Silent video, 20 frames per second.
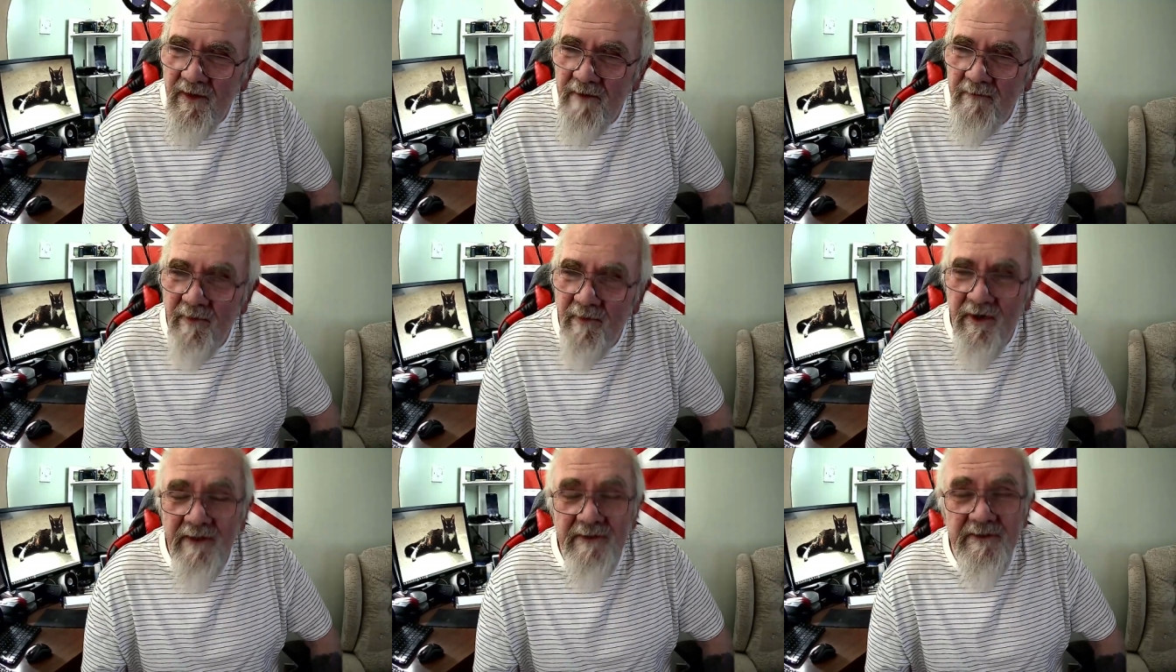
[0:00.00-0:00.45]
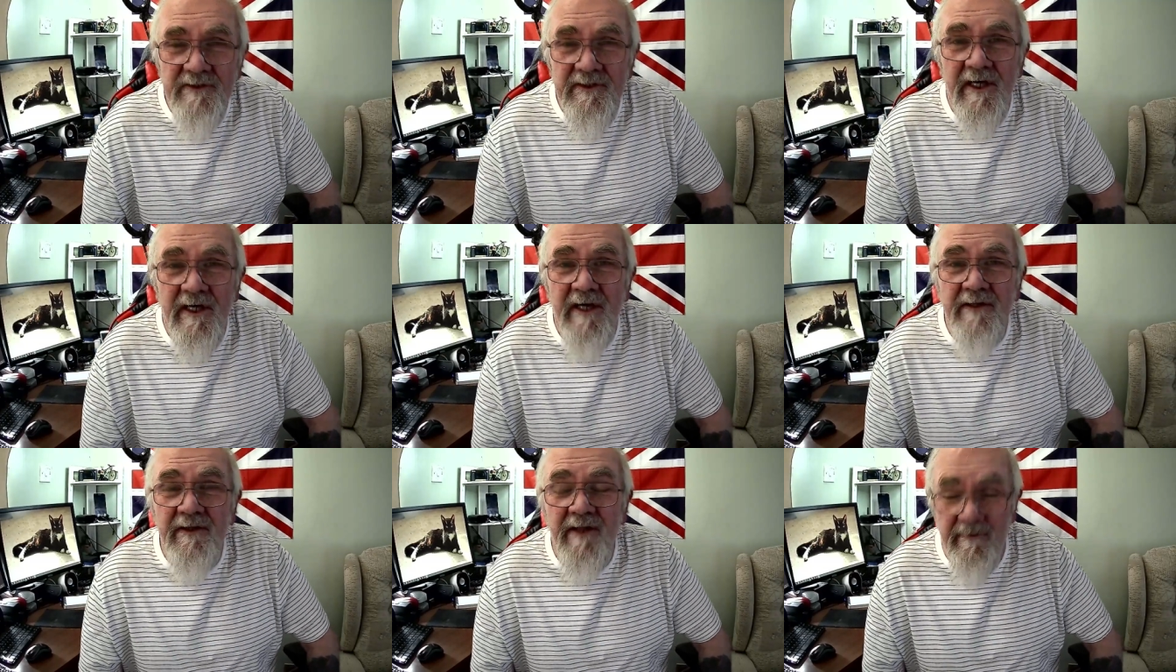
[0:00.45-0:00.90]
but
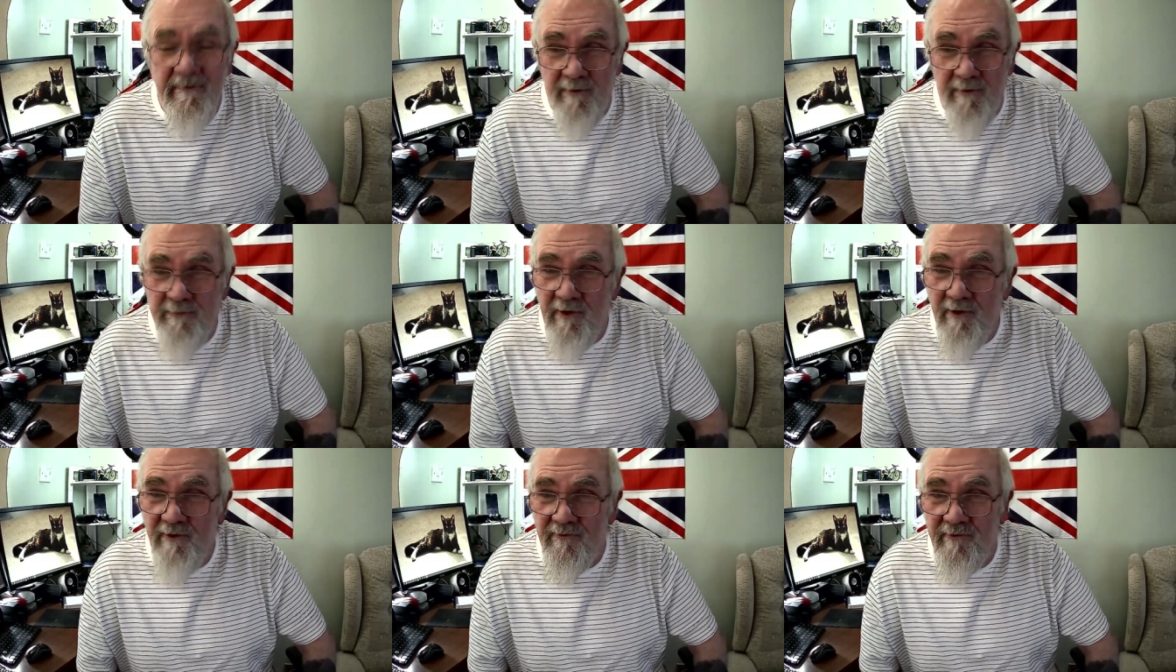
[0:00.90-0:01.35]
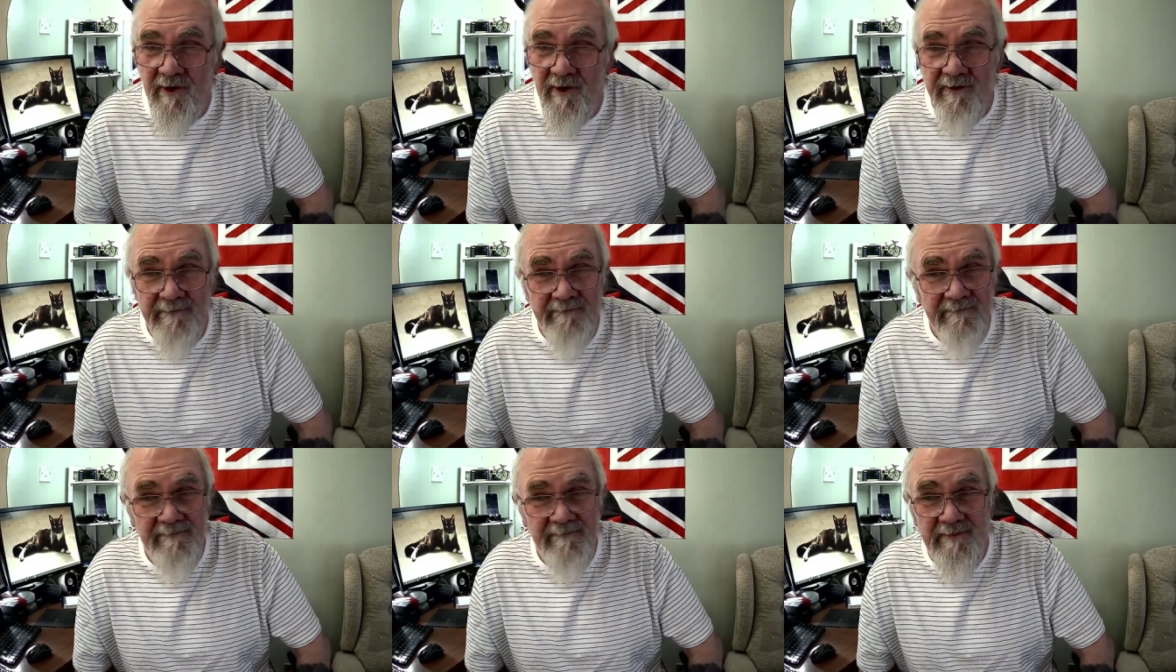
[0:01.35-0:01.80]
they were put
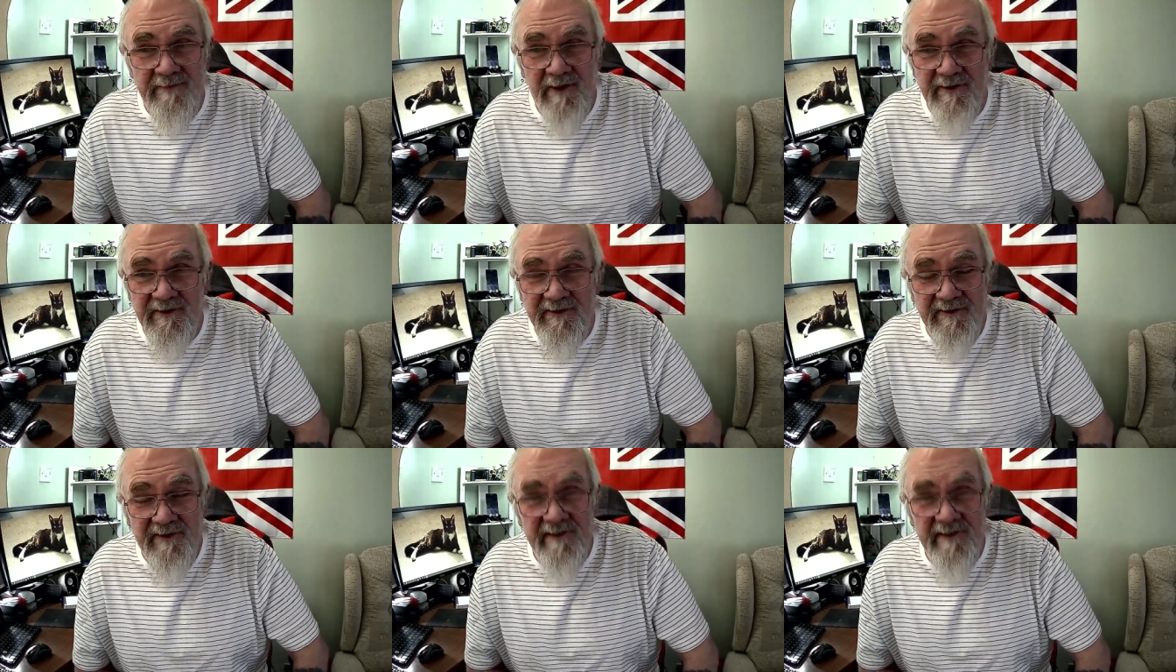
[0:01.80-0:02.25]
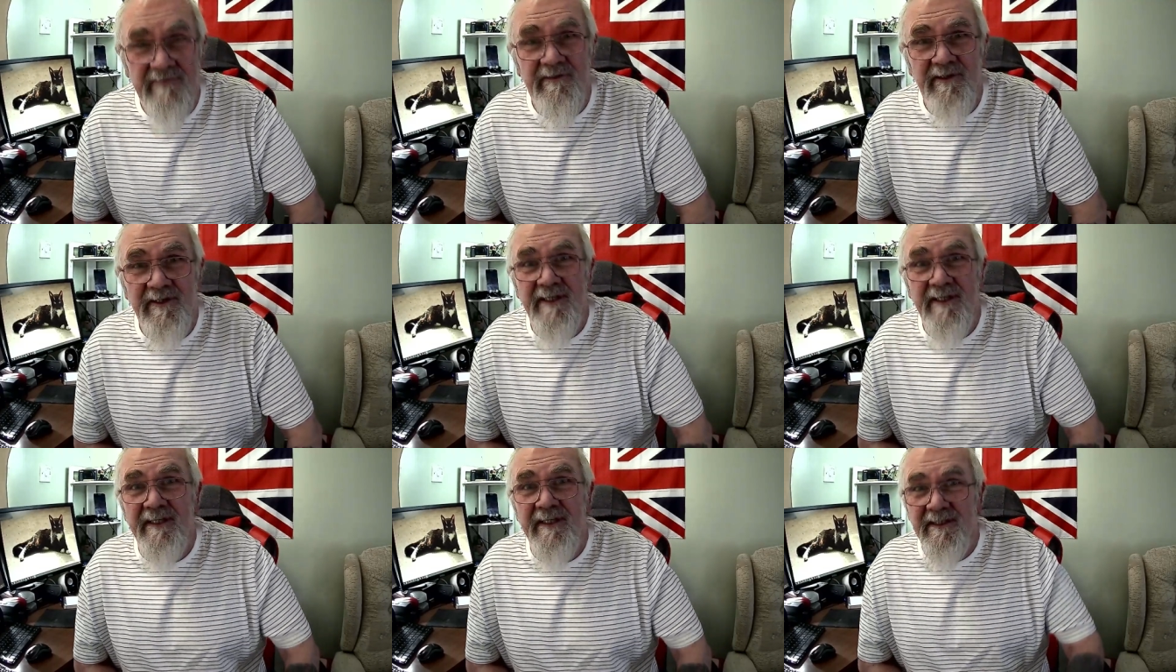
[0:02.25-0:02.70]
right by Steve
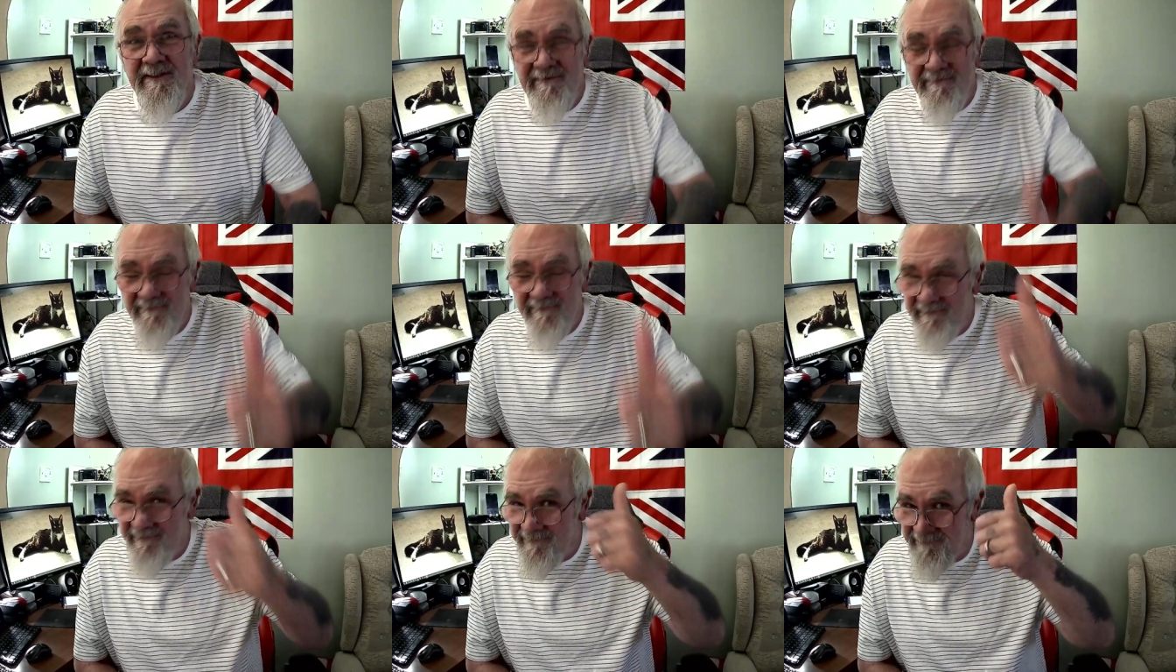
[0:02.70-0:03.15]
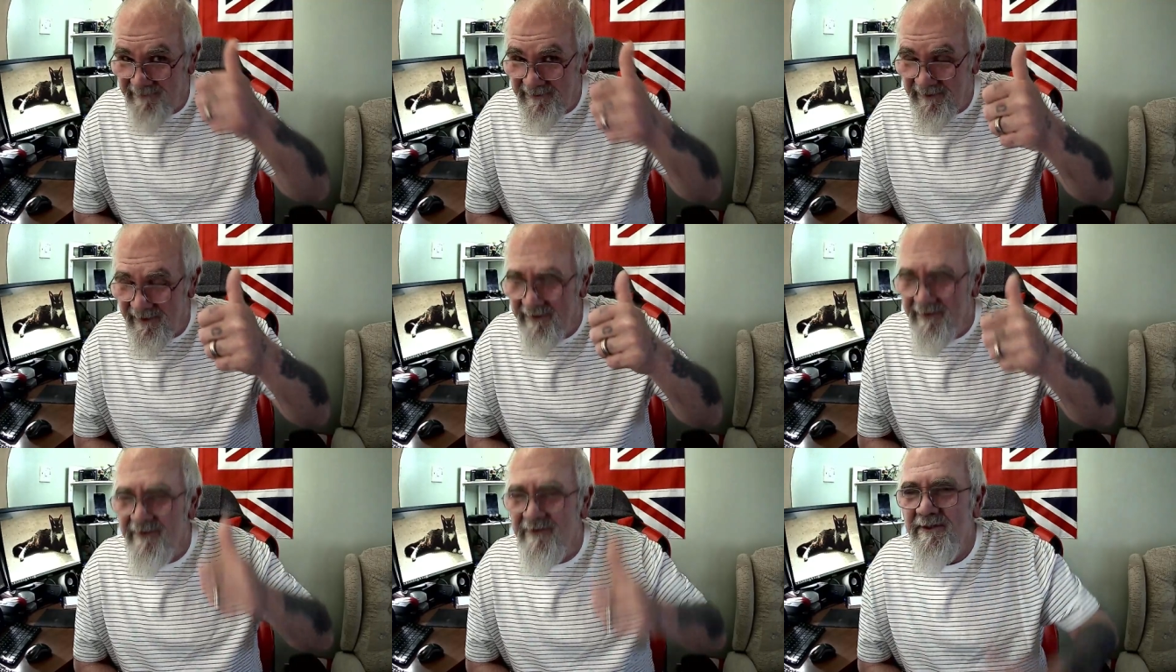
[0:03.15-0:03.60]
Hillier.
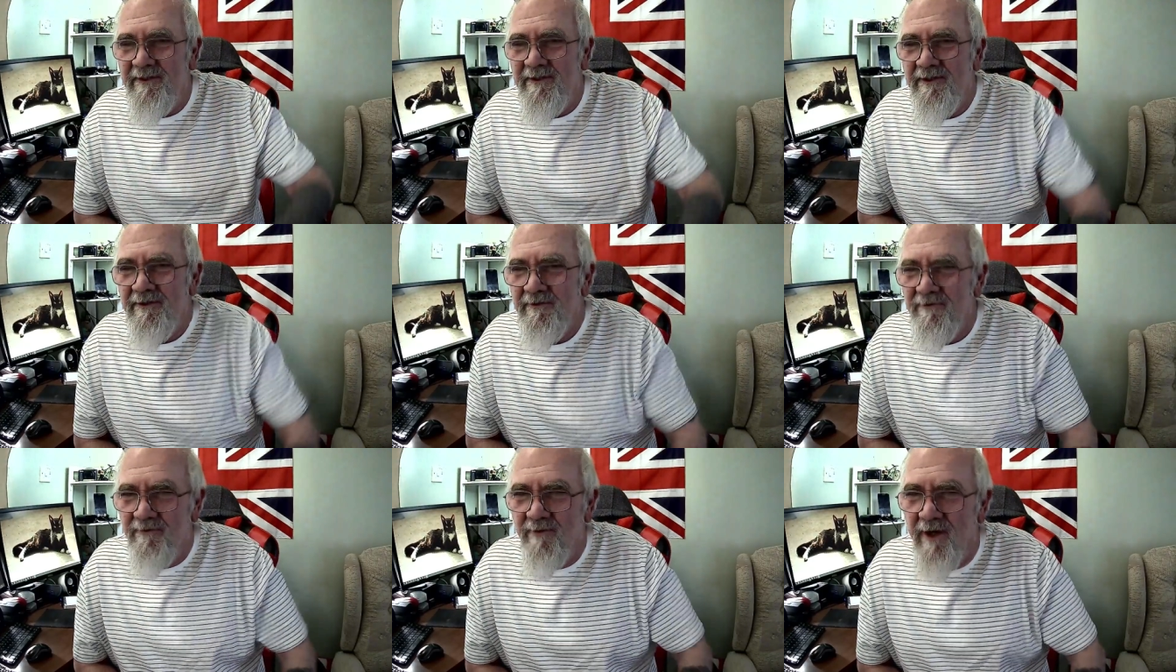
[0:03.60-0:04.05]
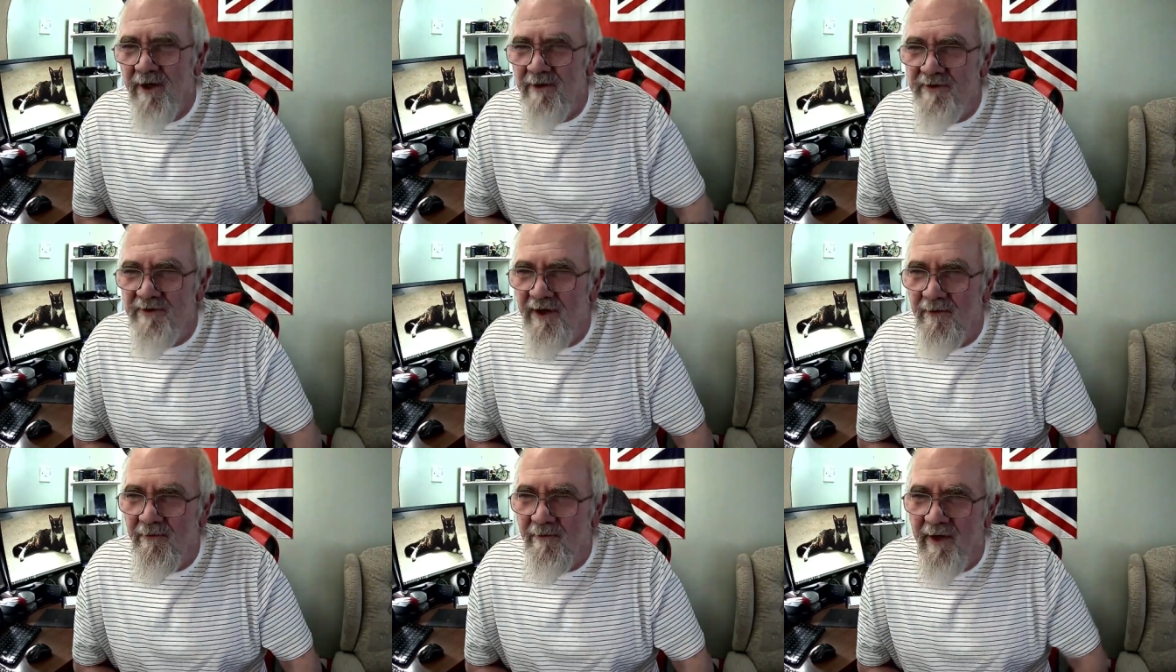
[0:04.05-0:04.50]
Well
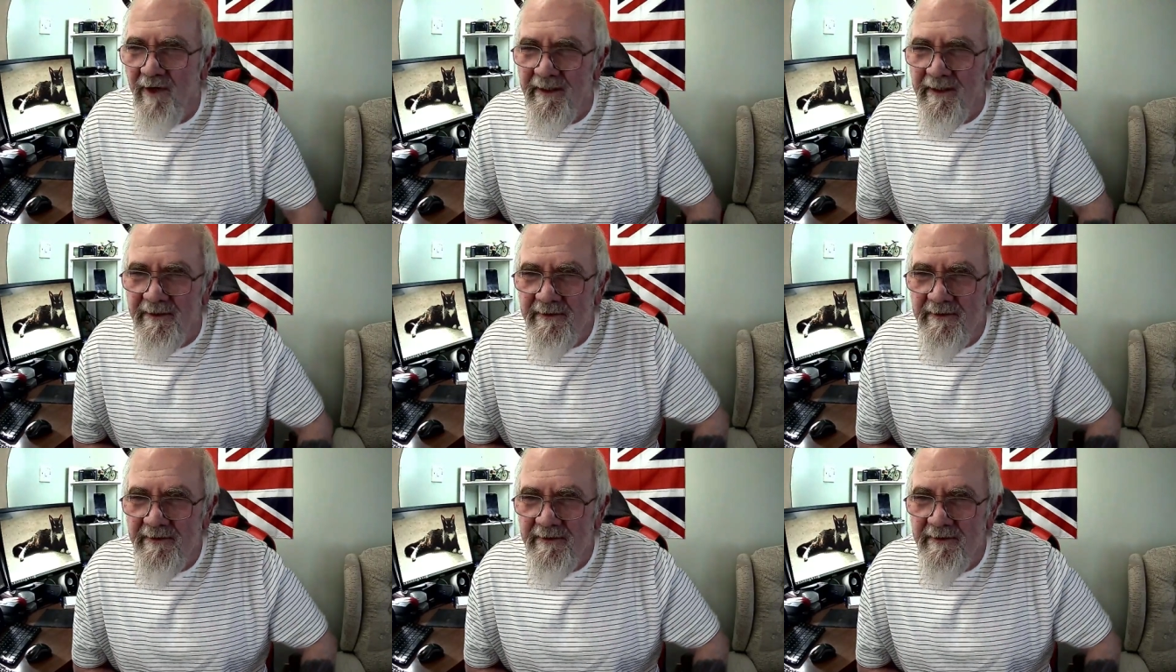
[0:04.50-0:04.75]
done, mate.